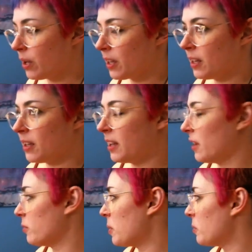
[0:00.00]
I can't
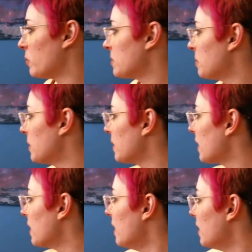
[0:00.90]
remember, something like that.
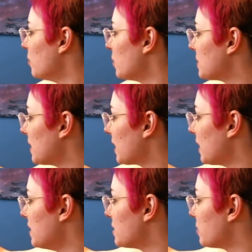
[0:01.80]
But it's like an
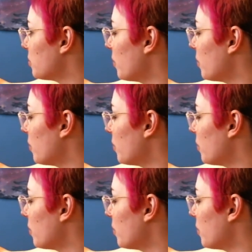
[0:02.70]
Asian